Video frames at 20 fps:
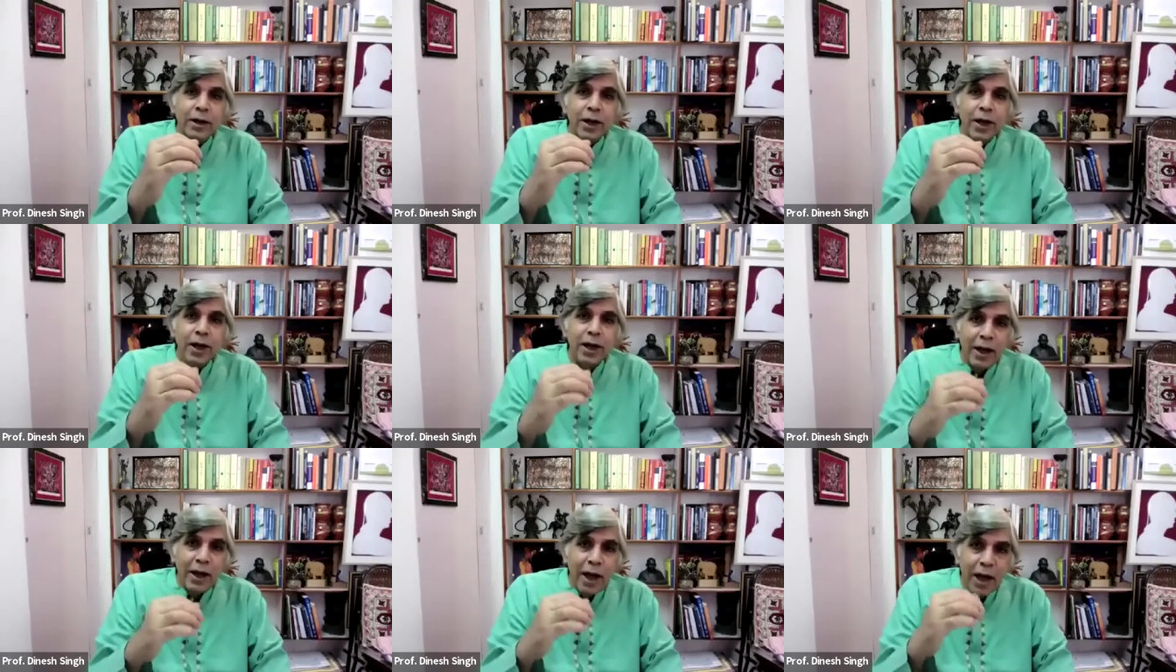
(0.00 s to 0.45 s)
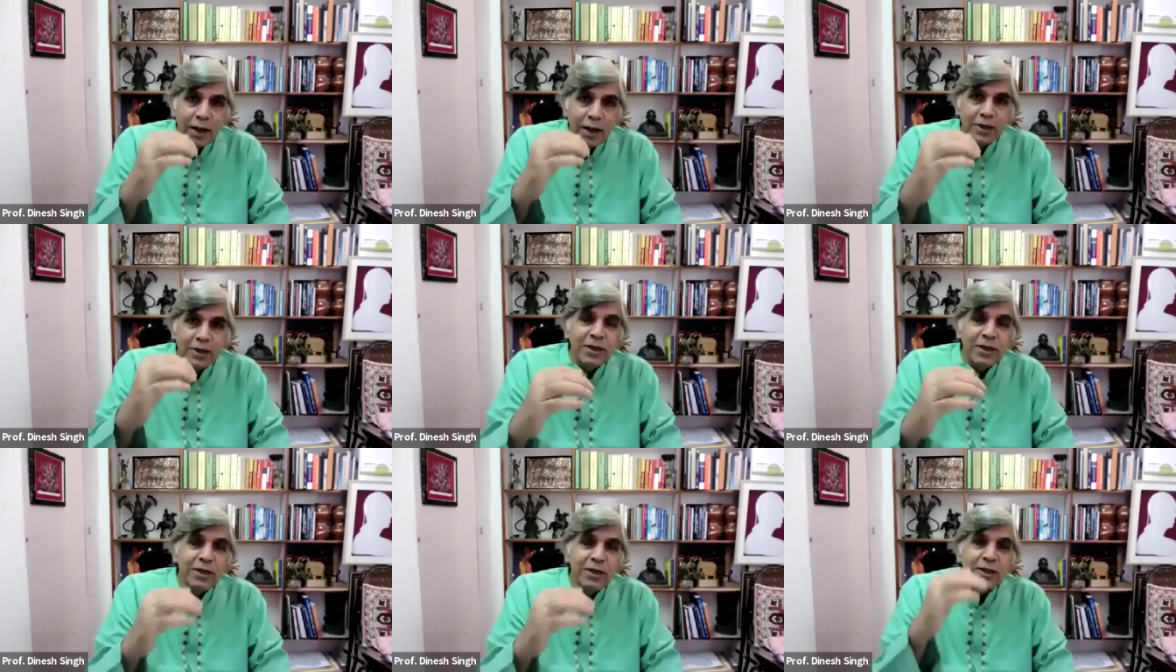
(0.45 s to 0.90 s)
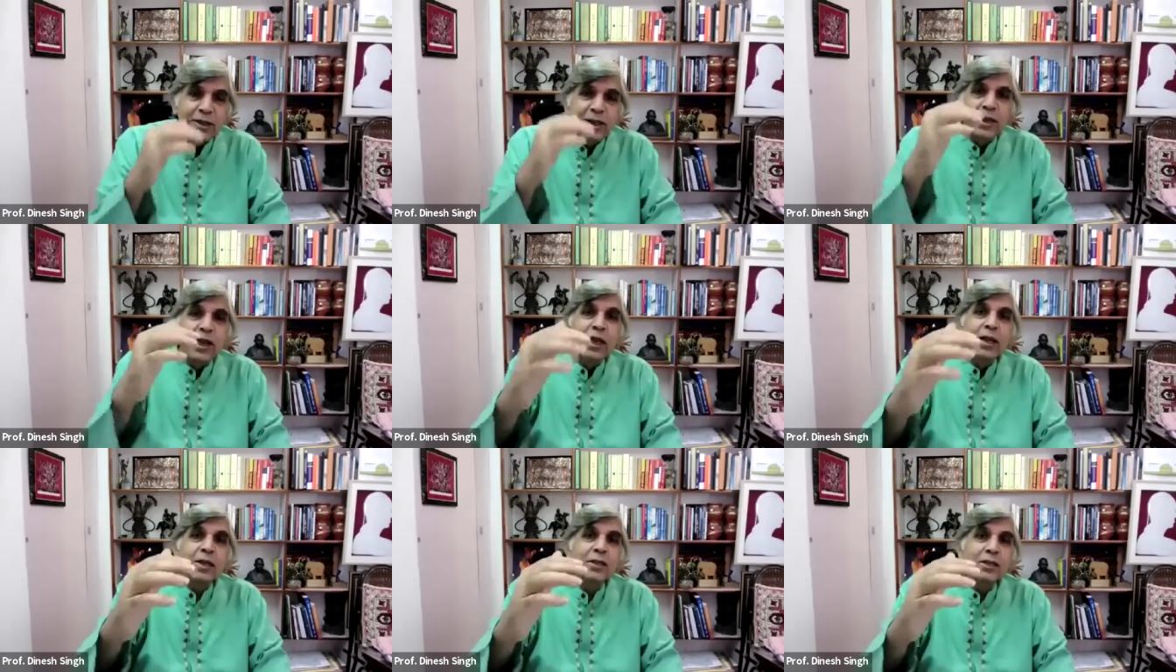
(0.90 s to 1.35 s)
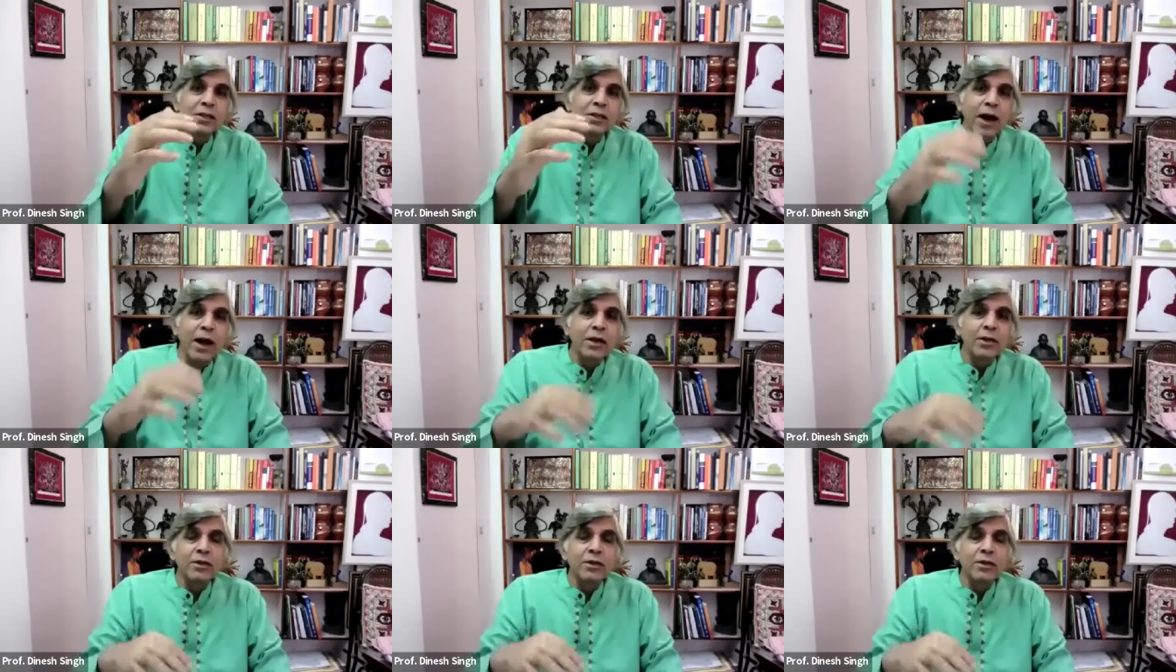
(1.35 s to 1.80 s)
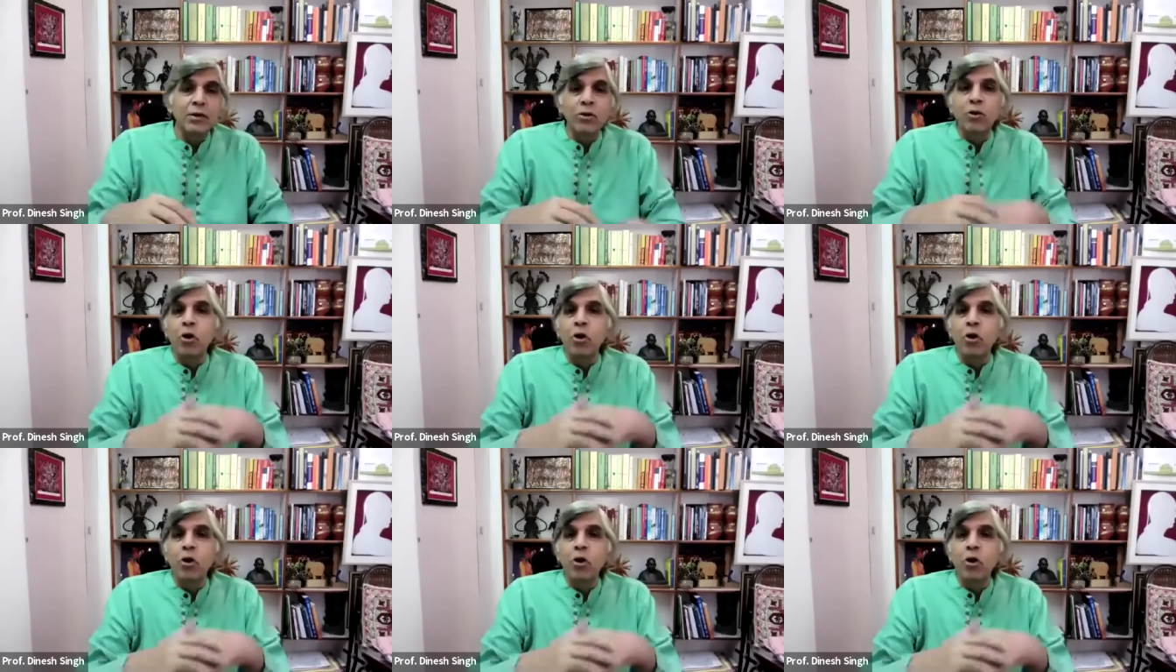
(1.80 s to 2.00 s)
analysis and insights,